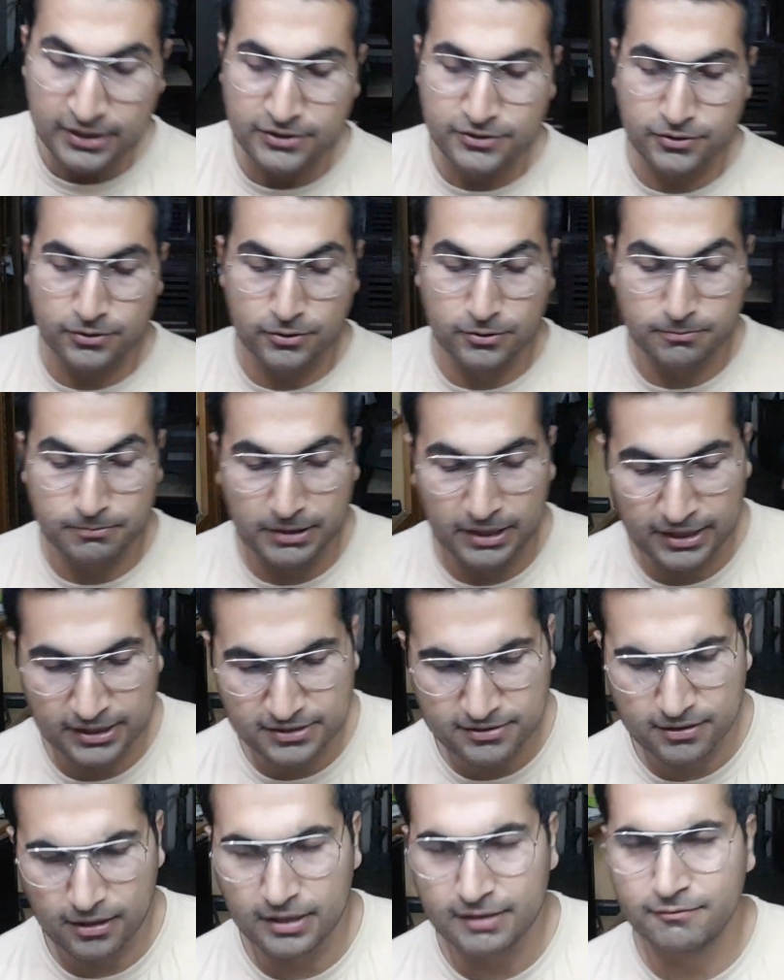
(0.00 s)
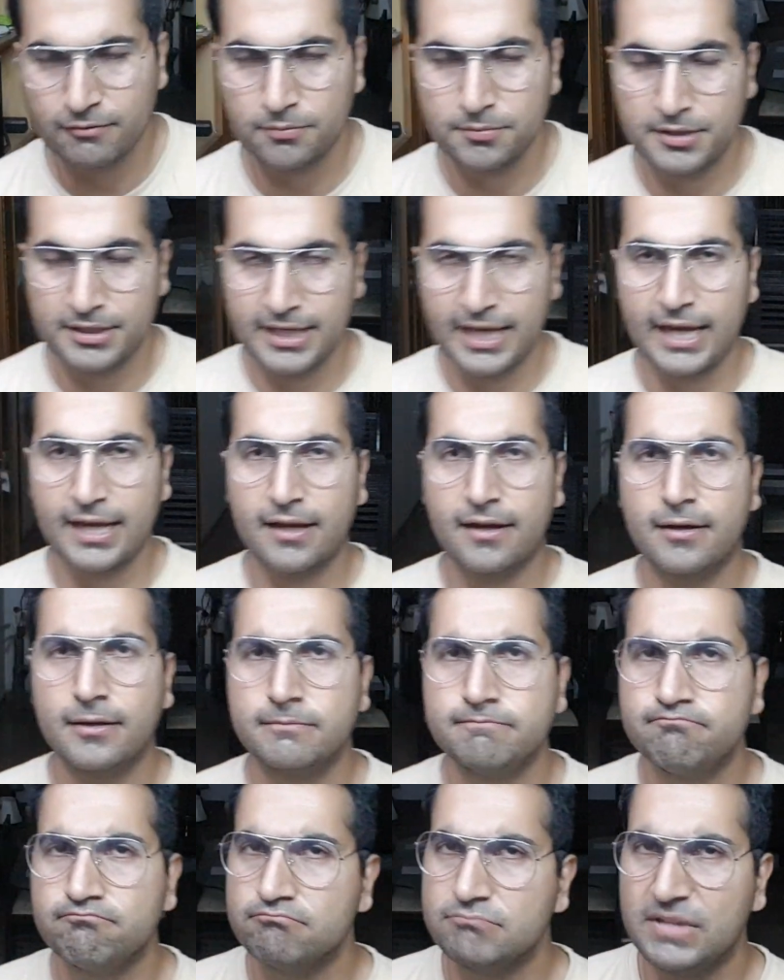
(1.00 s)
So starting from the neck,
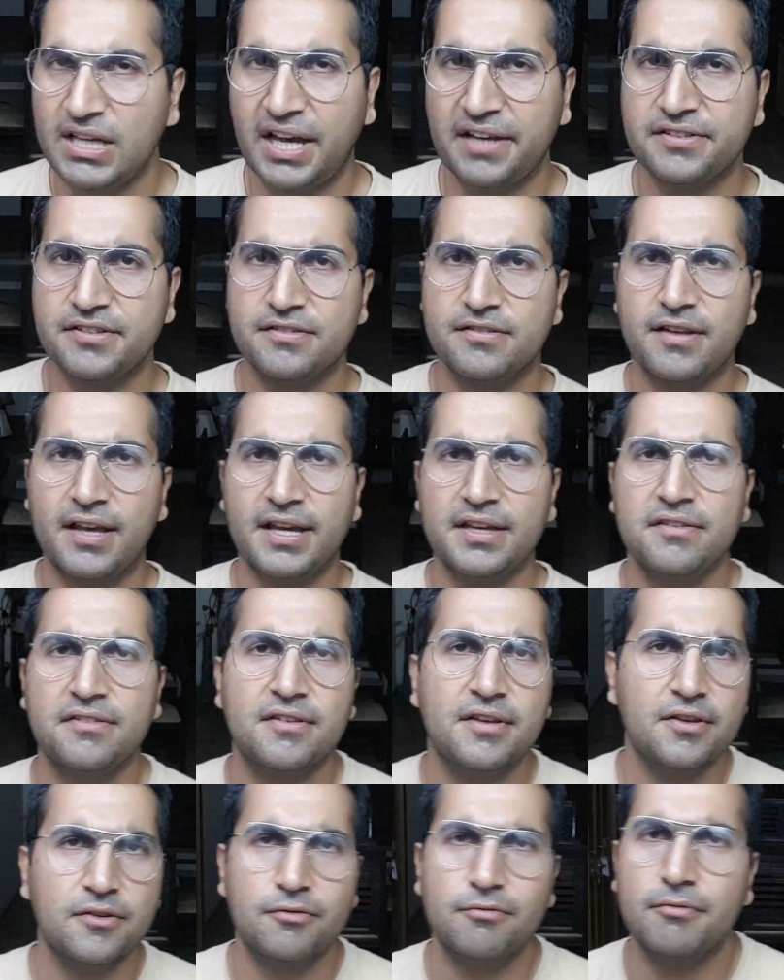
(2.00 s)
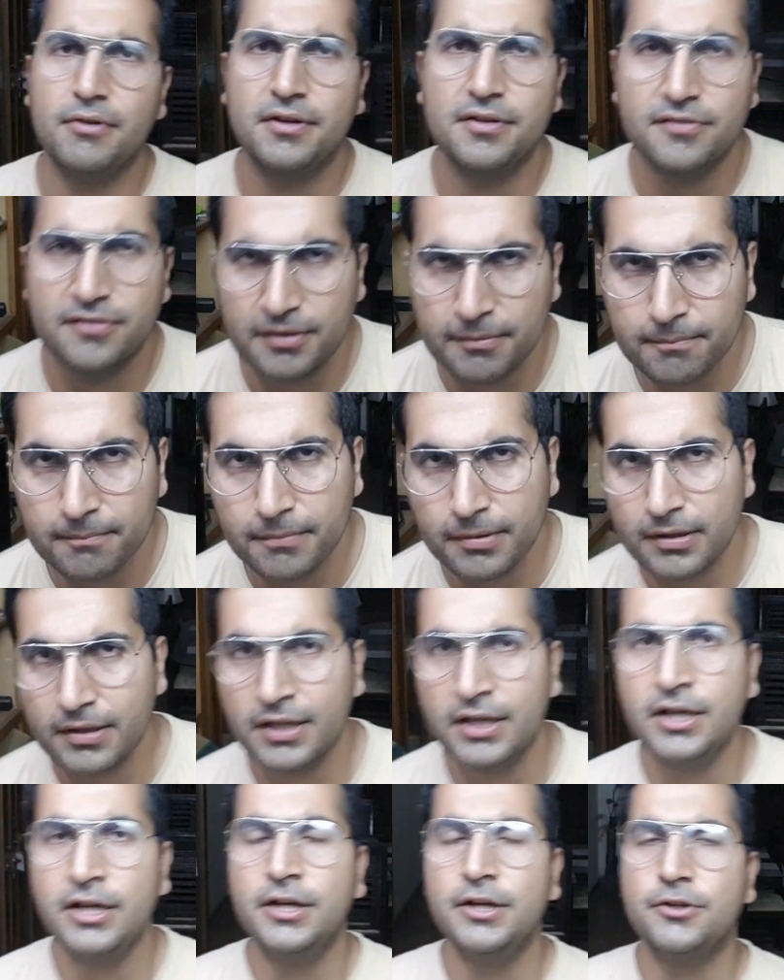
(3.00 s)
the exercise is very simple.
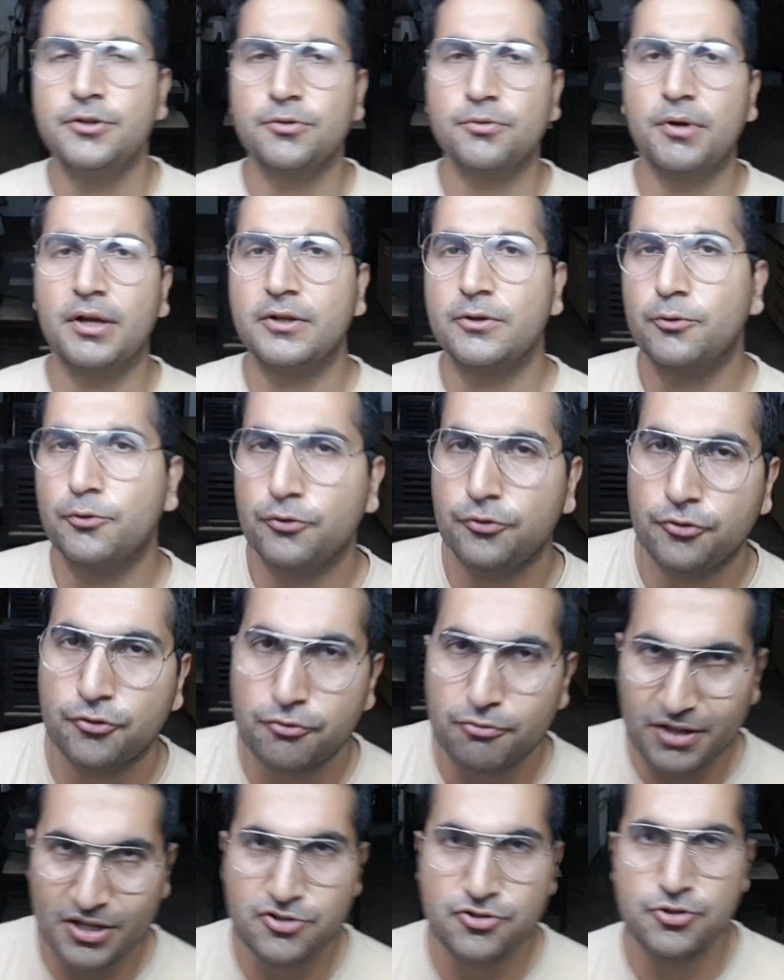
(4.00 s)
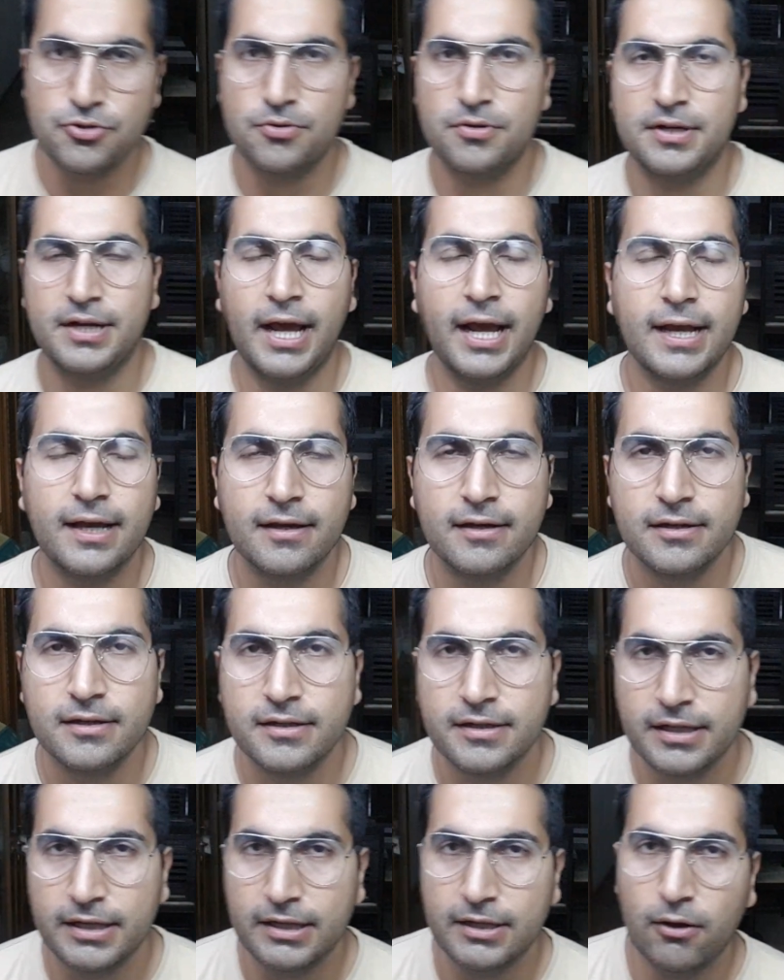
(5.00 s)
You're going to stretch your neck
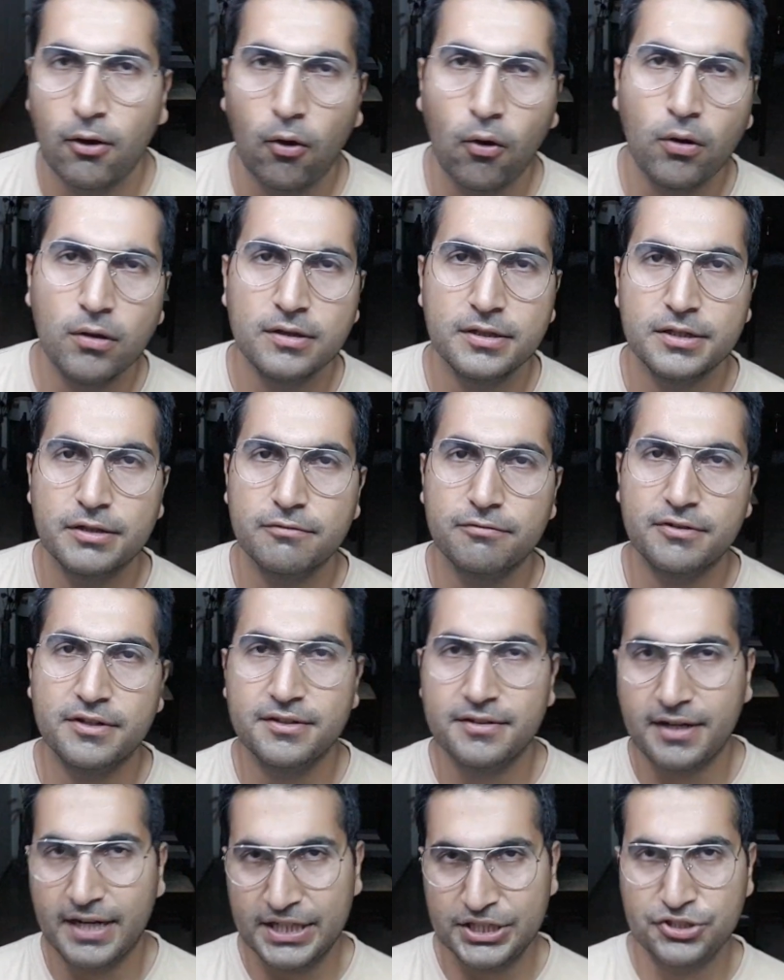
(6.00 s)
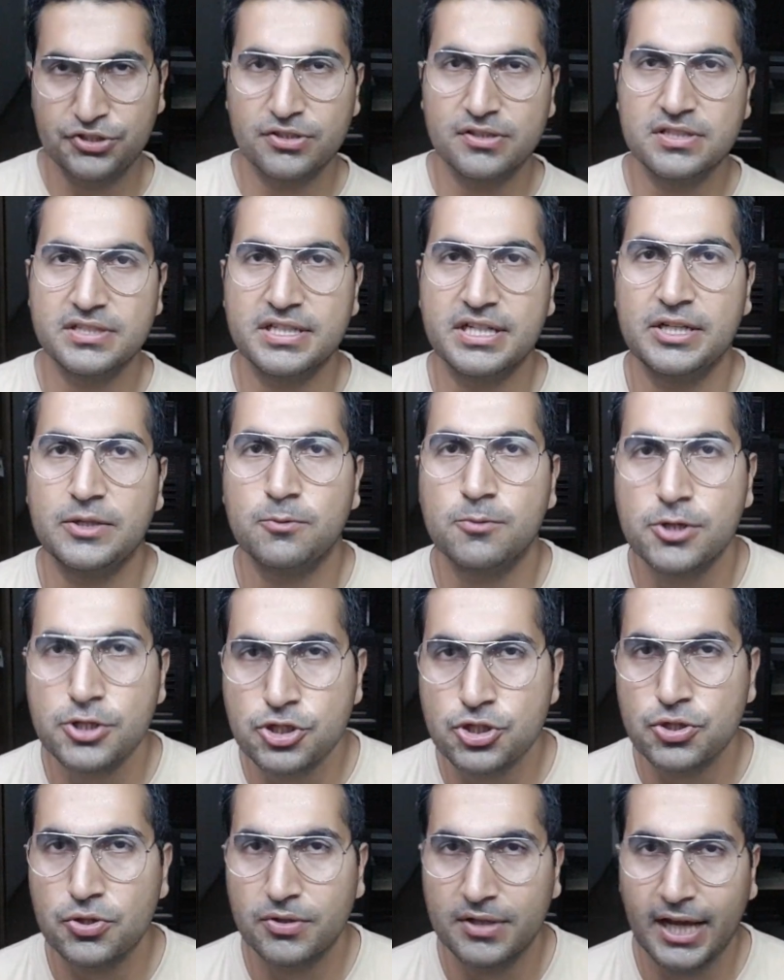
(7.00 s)
in all the different directions in
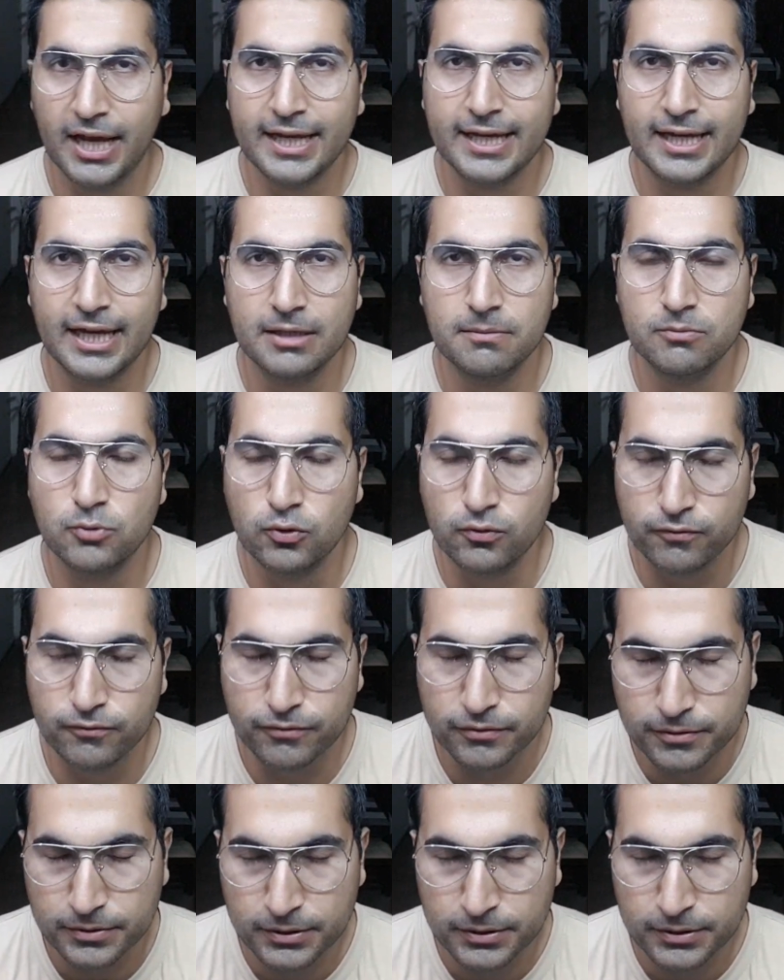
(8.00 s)
which your neck can move.